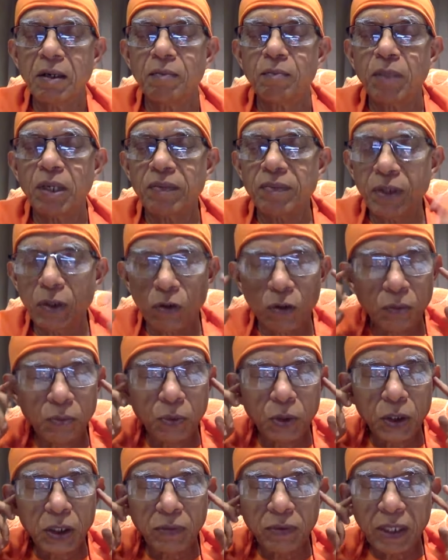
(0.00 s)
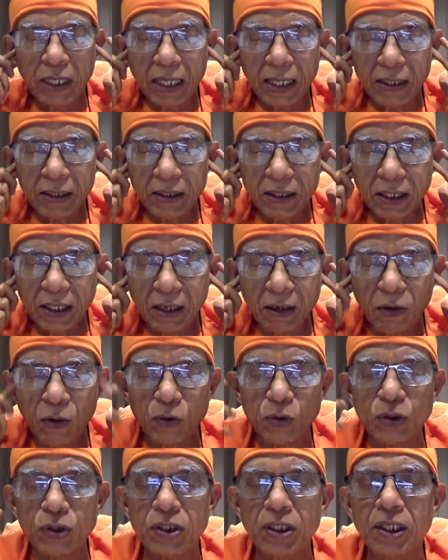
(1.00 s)
but we don't put our hands and
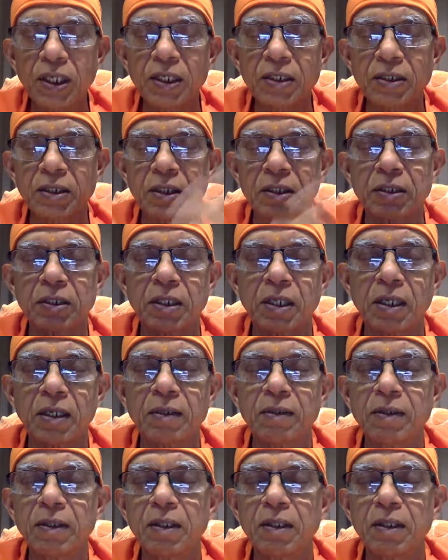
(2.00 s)
close the ears, etc.